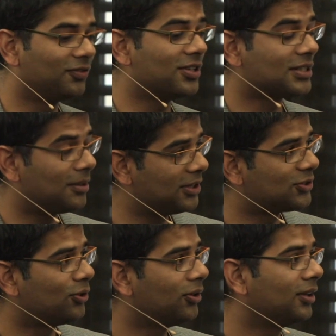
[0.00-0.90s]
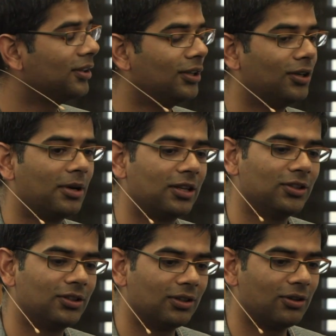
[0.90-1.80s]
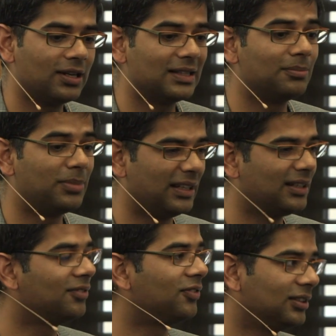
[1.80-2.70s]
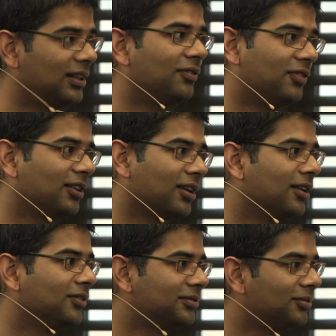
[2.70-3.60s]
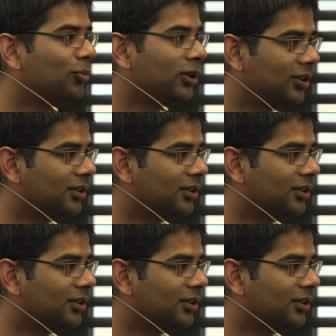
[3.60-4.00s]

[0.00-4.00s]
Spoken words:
The first time I saw it, about a year ago and did the beta, I felt kind of weird.